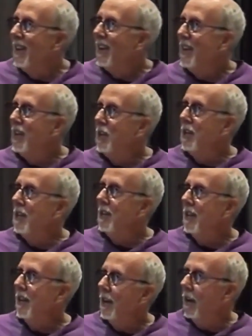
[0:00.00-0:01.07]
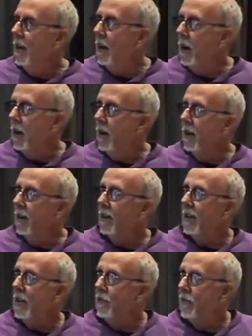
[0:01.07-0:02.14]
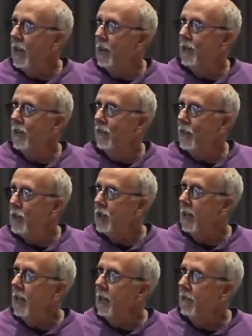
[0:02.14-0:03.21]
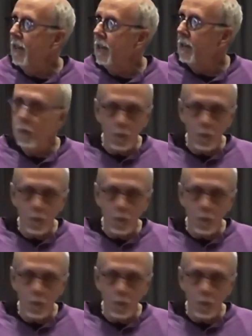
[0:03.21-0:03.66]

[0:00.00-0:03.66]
he the first thing he invented